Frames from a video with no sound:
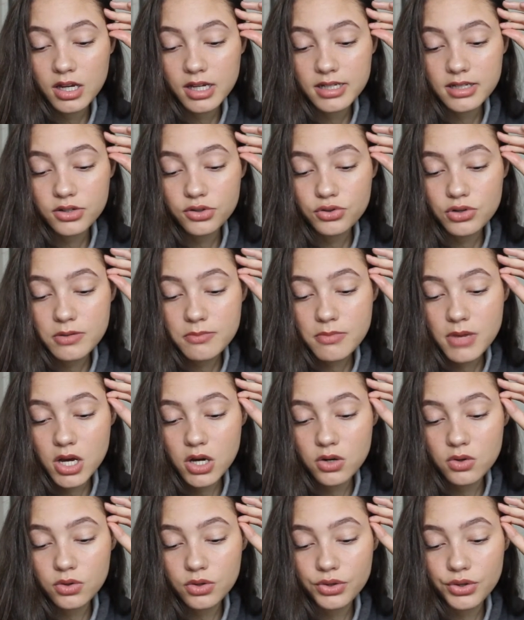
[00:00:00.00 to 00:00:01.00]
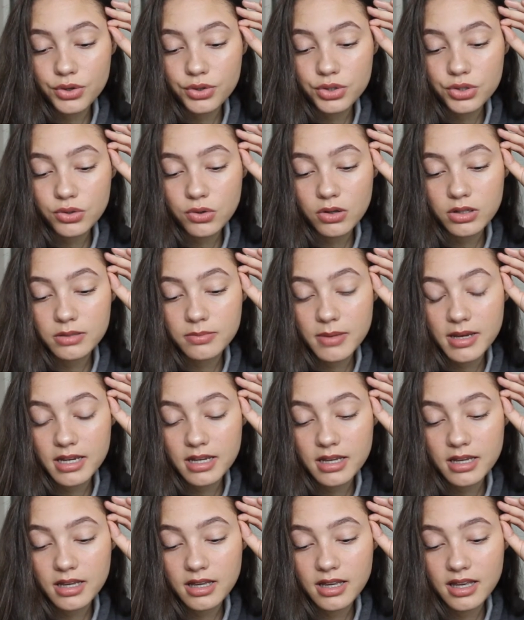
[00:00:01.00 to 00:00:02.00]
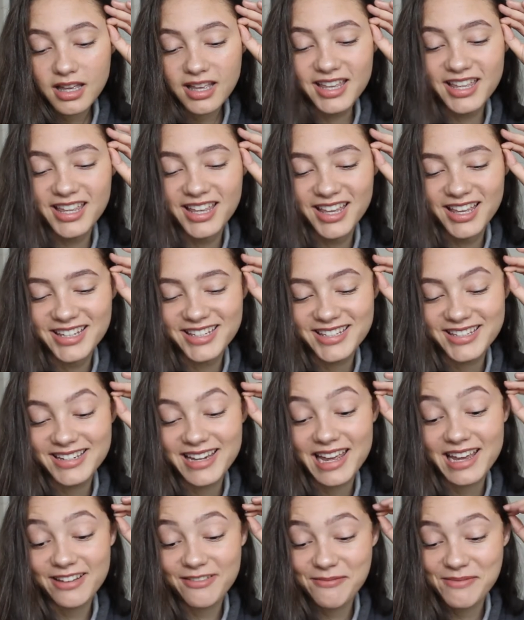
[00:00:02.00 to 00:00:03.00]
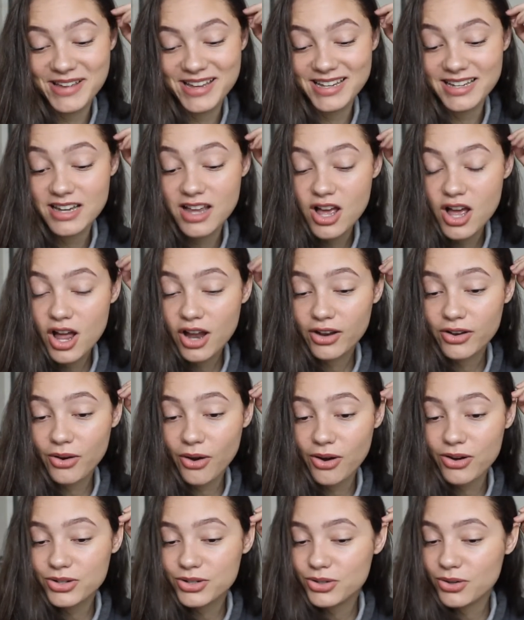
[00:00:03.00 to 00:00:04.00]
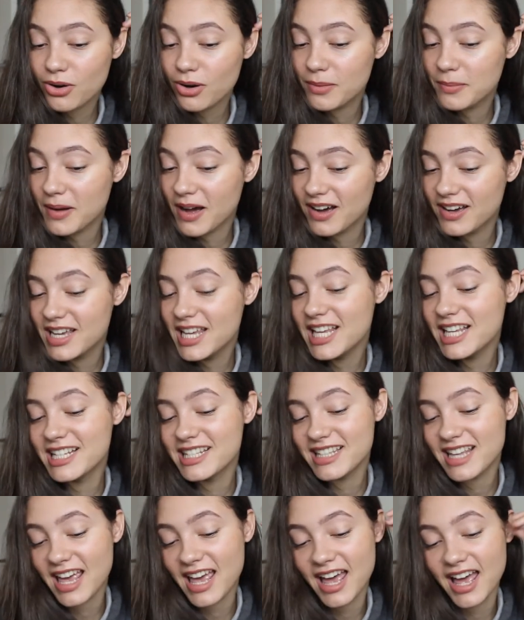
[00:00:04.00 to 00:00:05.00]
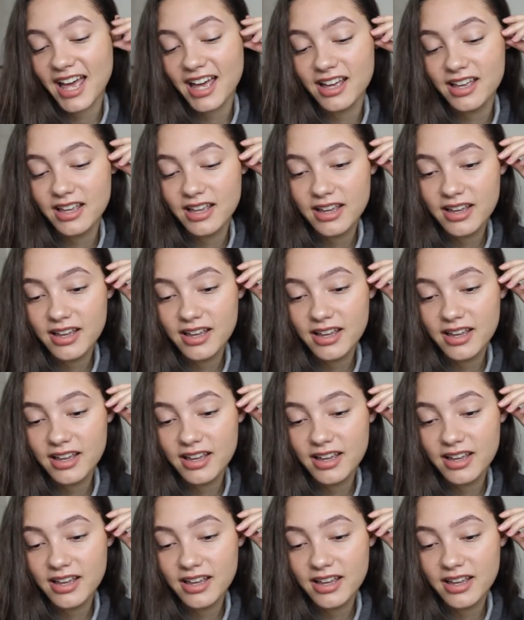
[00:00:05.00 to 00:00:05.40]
He's a dreamboat. Those shorts make a statement. Not sure about his hair.